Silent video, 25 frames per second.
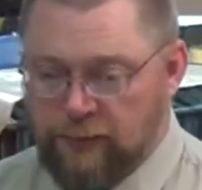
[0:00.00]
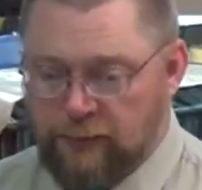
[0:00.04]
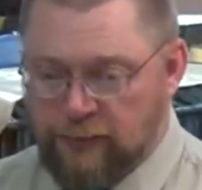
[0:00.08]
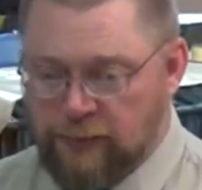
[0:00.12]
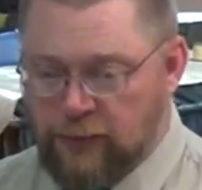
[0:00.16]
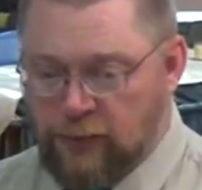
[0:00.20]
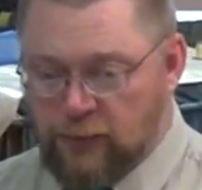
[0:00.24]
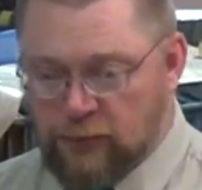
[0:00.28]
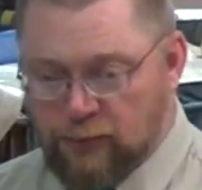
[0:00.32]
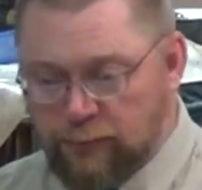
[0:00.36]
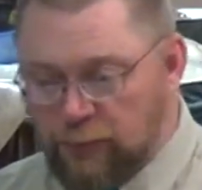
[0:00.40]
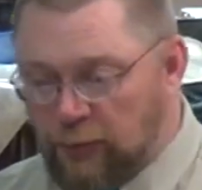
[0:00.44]

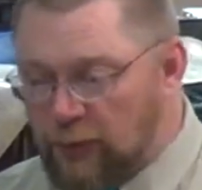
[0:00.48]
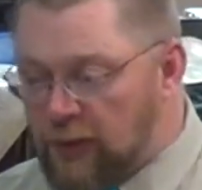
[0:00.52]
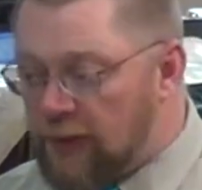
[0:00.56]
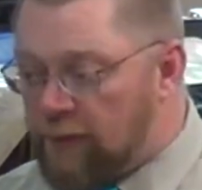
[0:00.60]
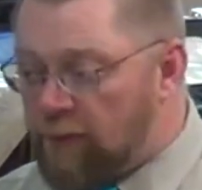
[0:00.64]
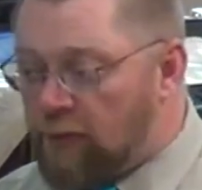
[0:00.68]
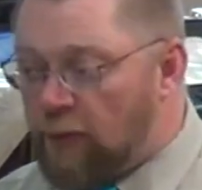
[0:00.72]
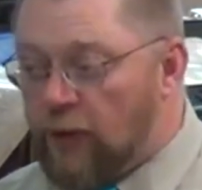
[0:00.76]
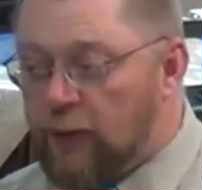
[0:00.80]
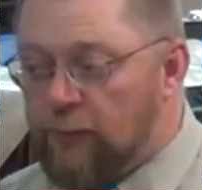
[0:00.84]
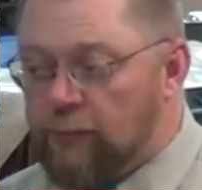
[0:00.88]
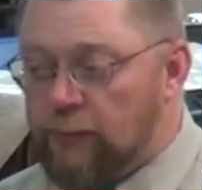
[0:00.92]
there's
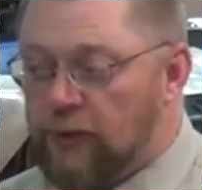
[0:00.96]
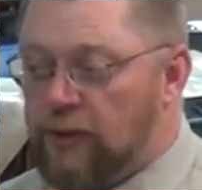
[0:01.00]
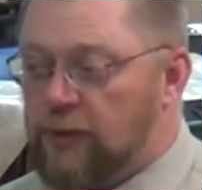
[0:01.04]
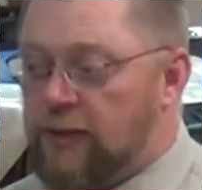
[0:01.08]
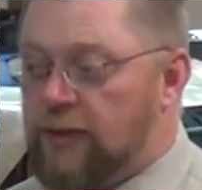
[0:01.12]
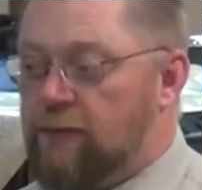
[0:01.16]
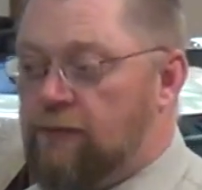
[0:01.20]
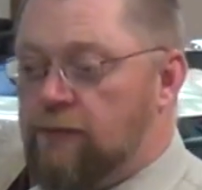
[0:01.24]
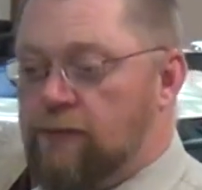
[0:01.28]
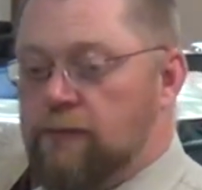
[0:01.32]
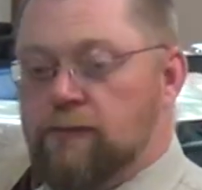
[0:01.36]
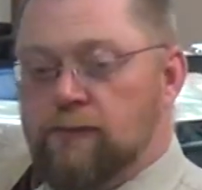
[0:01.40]
belief or
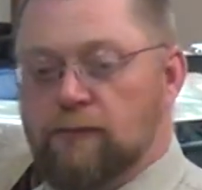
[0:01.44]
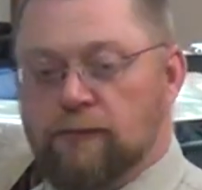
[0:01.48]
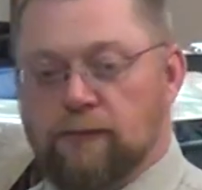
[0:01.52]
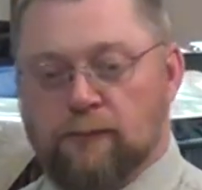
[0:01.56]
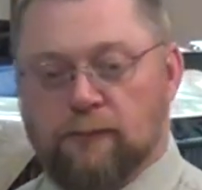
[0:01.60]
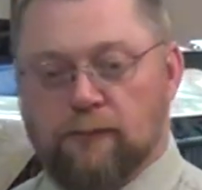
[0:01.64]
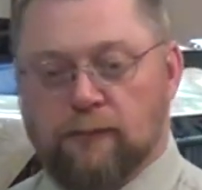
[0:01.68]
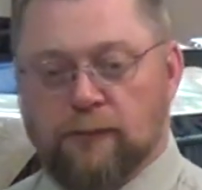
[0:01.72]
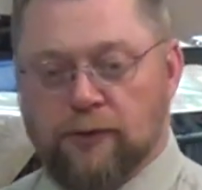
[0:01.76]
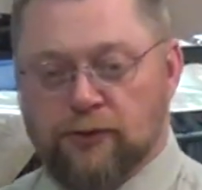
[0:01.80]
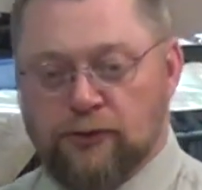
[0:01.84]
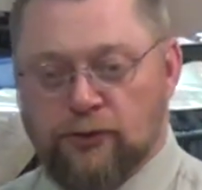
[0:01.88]
unbelief
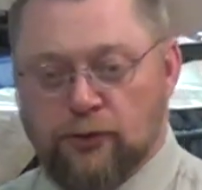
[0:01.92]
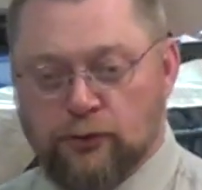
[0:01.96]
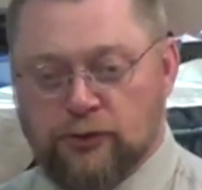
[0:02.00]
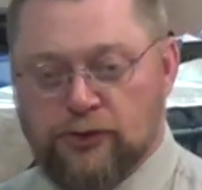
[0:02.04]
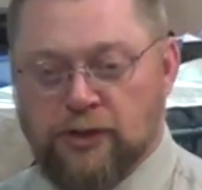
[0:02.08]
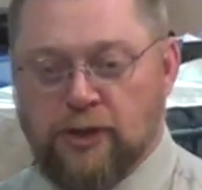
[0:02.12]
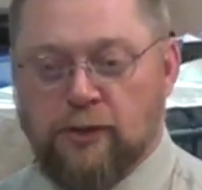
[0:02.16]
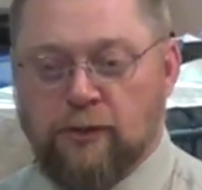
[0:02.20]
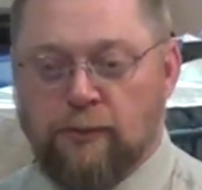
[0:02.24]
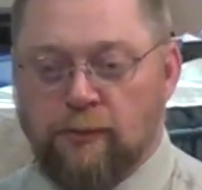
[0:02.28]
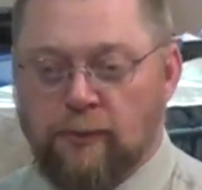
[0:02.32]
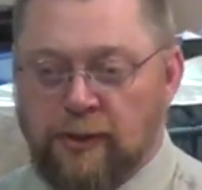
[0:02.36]

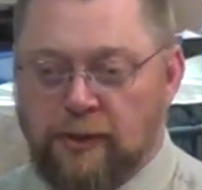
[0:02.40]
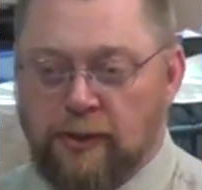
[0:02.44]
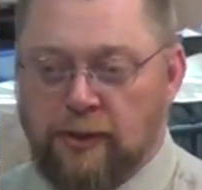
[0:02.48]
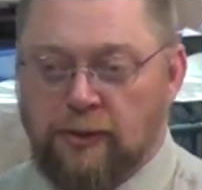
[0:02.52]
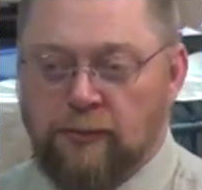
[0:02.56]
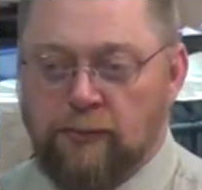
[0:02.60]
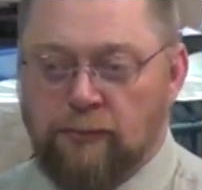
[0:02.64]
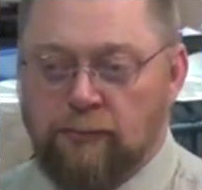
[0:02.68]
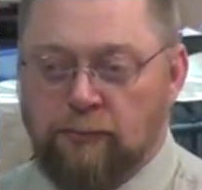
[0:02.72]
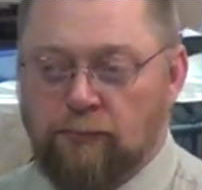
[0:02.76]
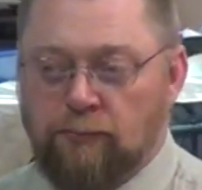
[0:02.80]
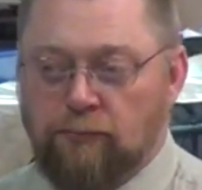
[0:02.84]
associated with it.
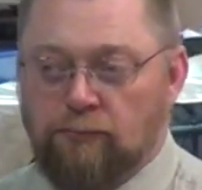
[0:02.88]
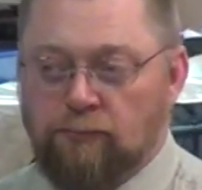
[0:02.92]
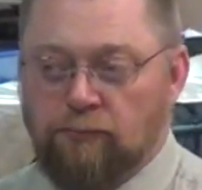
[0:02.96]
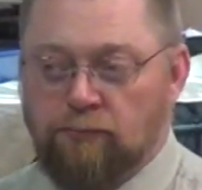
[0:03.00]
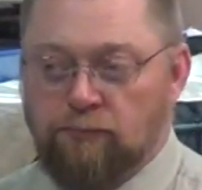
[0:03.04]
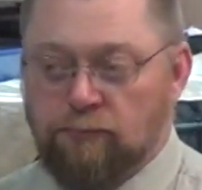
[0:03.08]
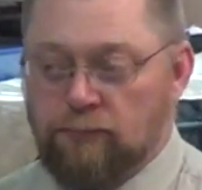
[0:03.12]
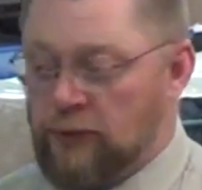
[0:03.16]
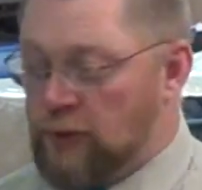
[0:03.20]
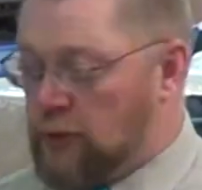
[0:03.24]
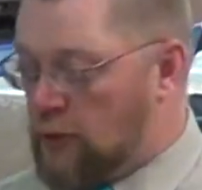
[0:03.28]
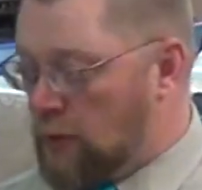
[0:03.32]

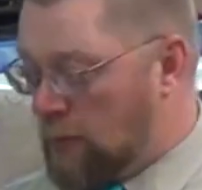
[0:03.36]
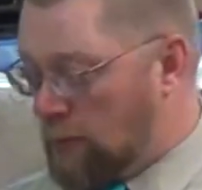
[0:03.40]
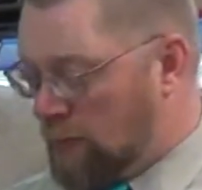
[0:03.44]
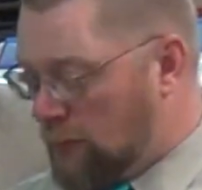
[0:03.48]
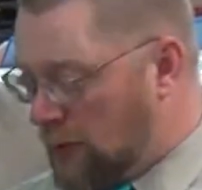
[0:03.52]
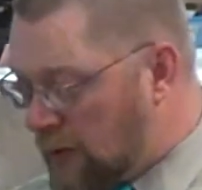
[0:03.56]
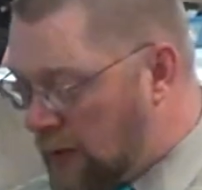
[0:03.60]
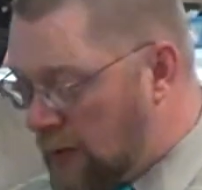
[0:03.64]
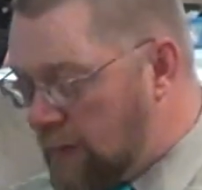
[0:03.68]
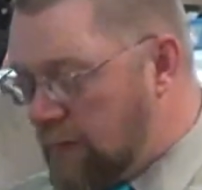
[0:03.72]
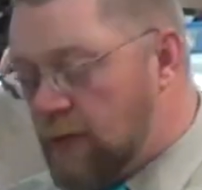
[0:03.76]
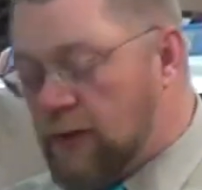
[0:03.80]
You're going to
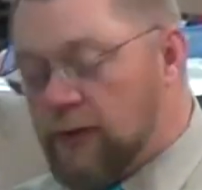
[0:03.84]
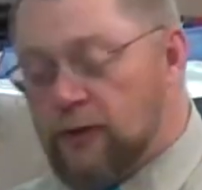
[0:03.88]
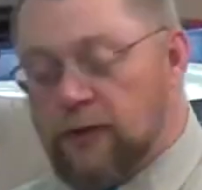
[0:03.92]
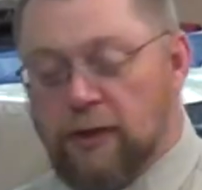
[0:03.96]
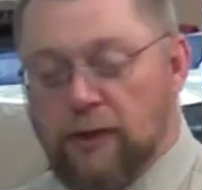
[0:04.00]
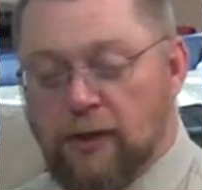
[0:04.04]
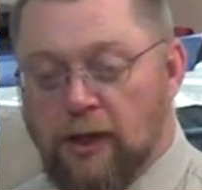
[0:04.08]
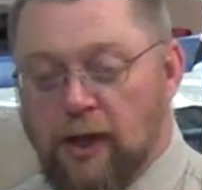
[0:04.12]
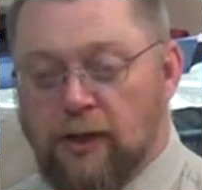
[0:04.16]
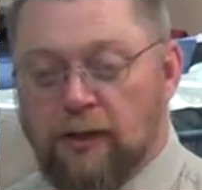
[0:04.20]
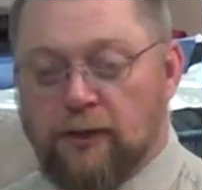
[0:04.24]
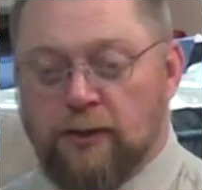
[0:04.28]
believe it or
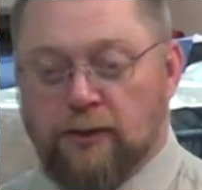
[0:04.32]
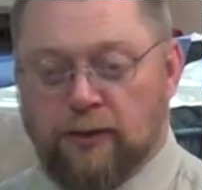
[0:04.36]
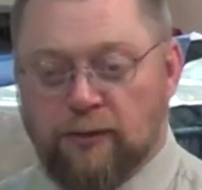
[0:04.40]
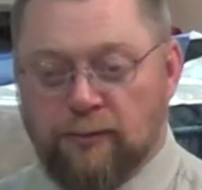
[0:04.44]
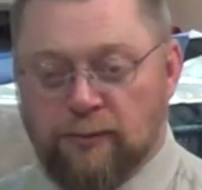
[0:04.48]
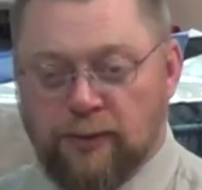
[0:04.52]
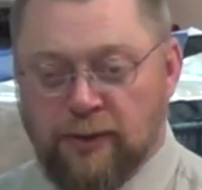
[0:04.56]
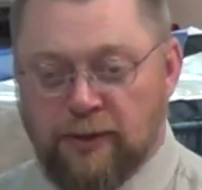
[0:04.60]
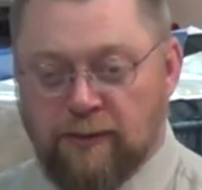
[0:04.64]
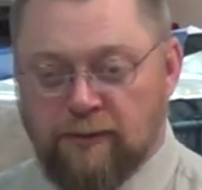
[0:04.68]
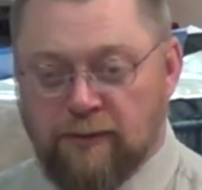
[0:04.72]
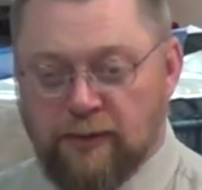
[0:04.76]
you're not going to
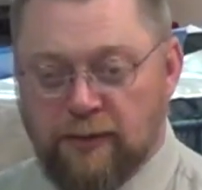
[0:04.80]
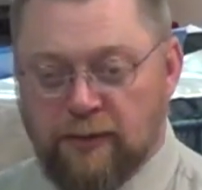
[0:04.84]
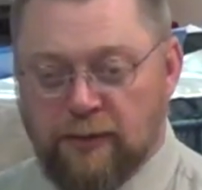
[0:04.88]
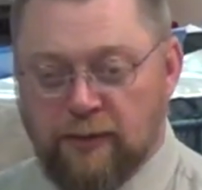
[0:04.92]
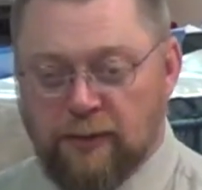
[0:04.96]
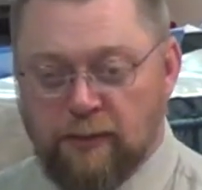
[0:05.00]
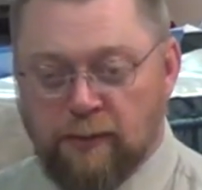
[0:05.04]
believe it.